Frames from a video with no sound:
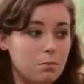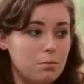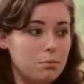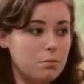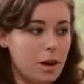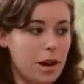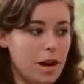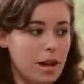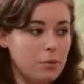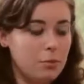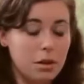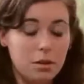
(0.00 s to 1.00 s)

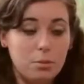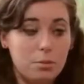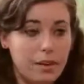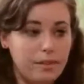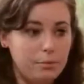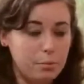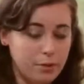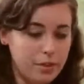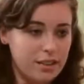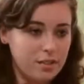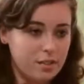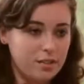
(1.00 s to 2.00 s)
of the
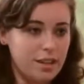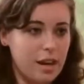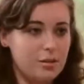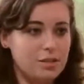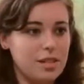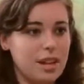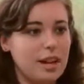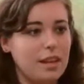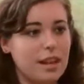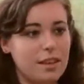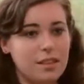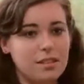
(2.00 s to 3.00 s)
professors I was
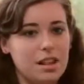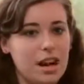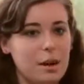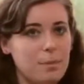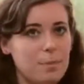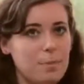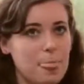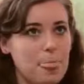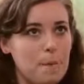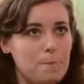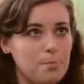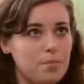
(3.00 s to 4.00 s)
taking at that time,
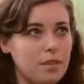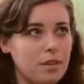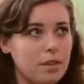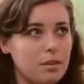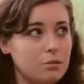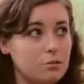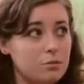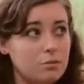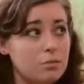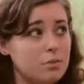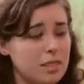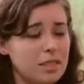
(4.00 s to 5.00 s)

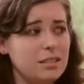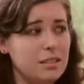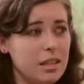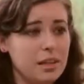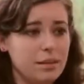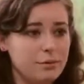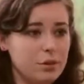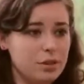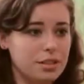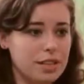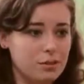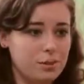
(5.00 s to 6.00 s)
of
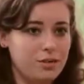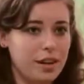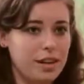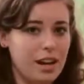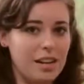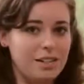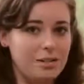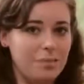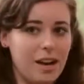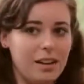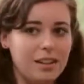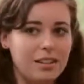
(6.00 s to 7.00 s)
course he was very nice
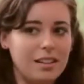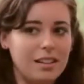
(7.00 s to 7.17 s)
about it.